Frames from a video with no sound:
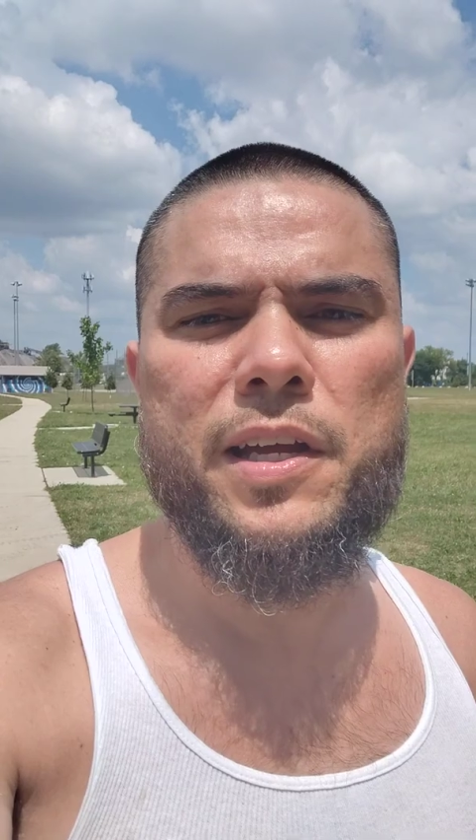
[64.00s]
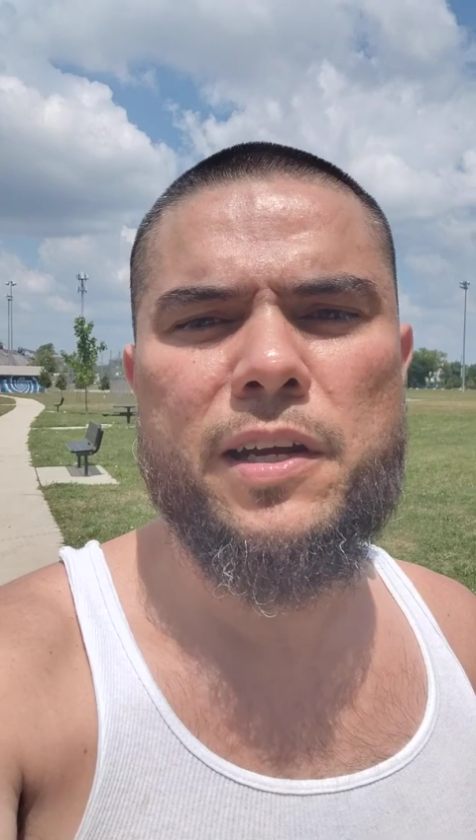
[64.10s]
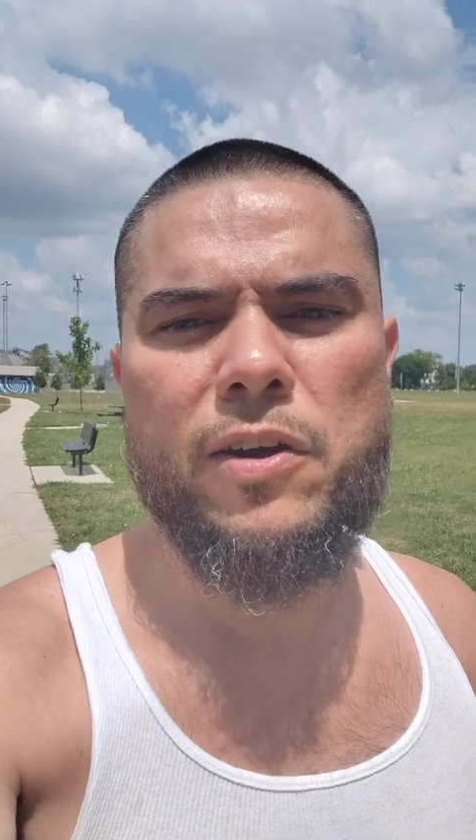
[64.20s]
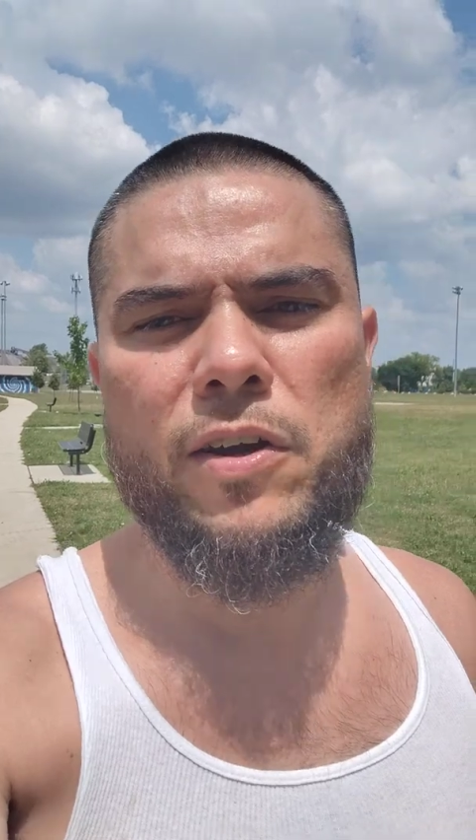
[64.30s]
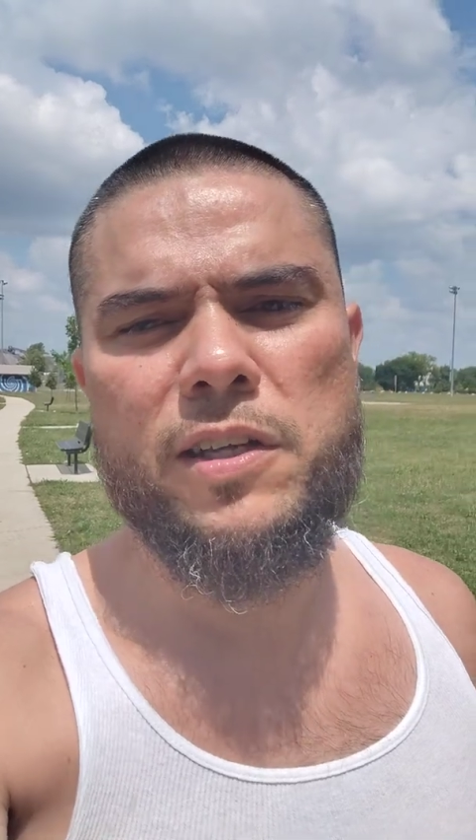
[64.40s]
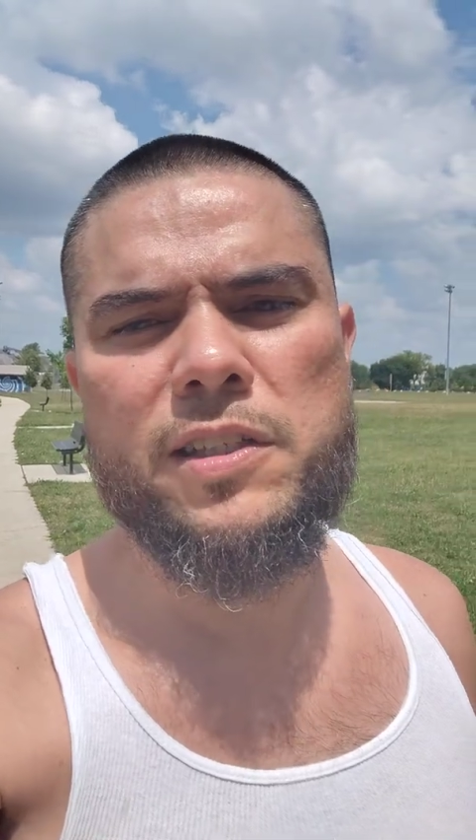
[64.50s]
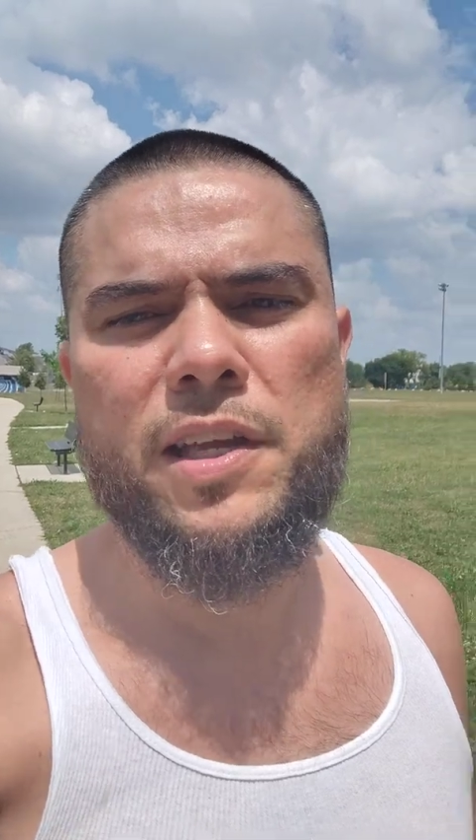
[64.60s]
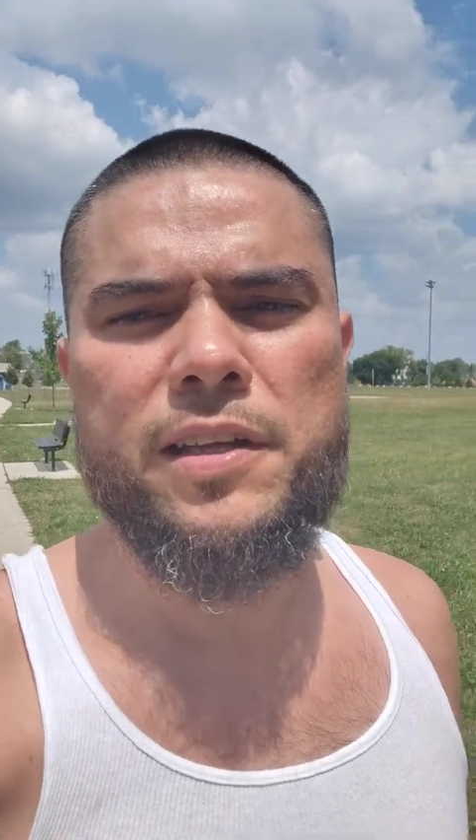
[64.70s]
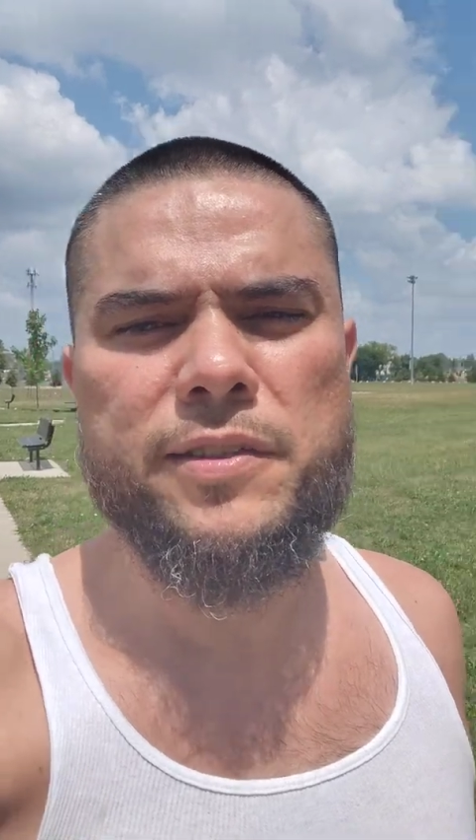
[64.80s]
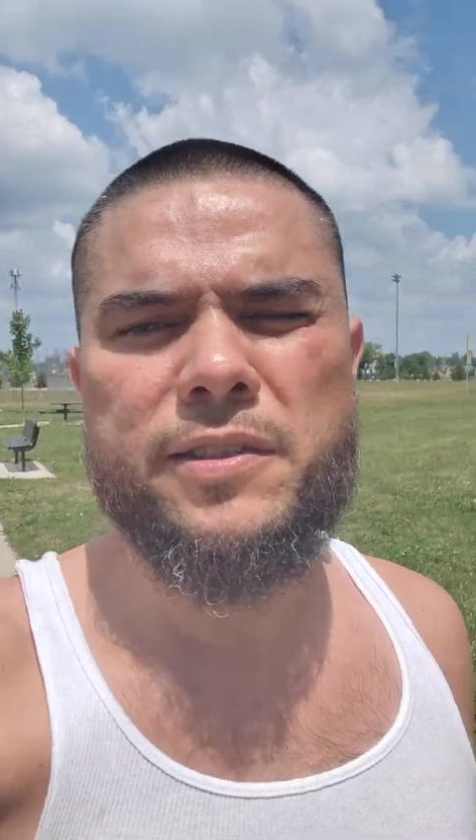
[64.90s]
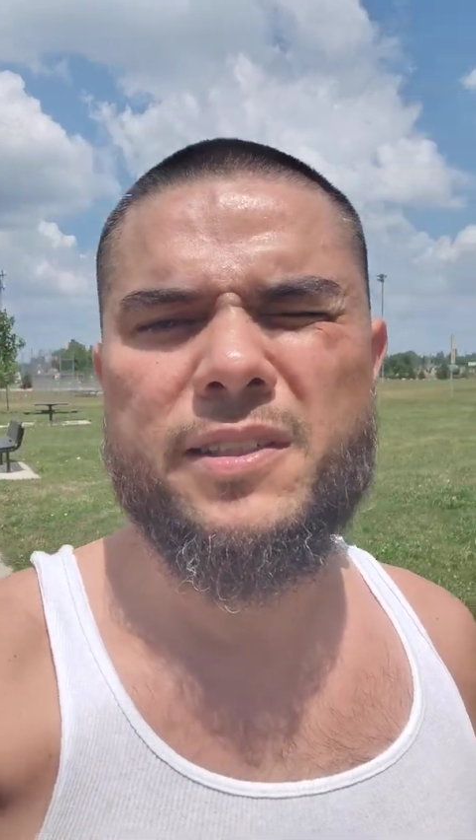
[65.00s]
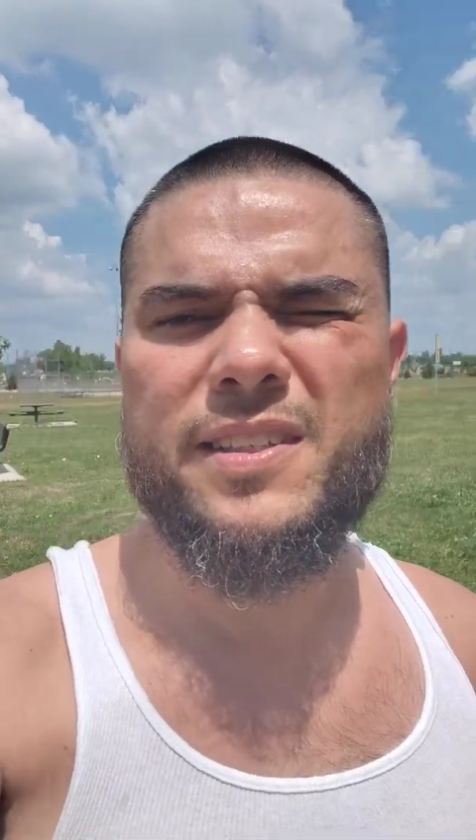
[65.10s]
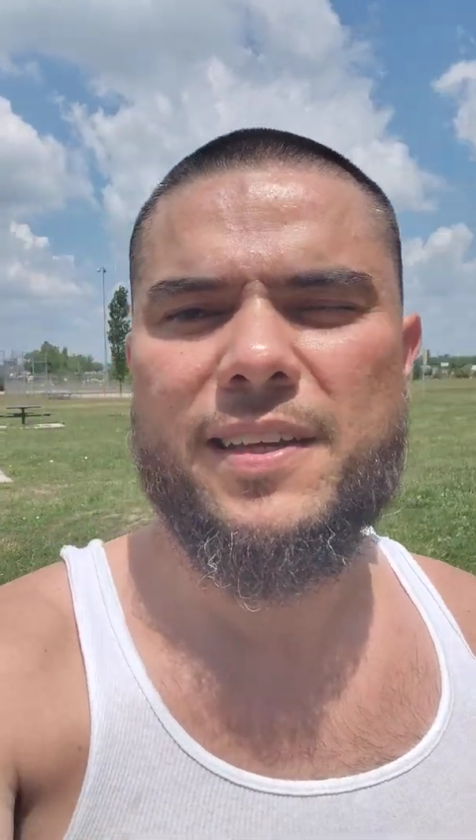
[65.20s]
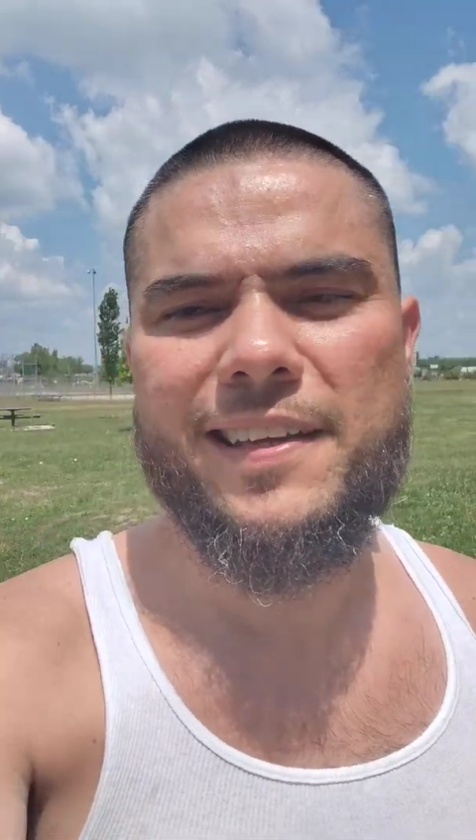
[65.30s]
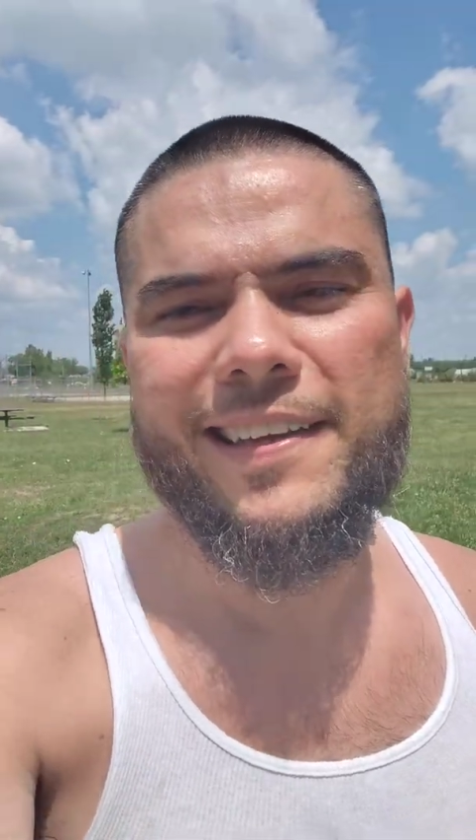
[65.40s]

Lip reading: ahead of all these haters.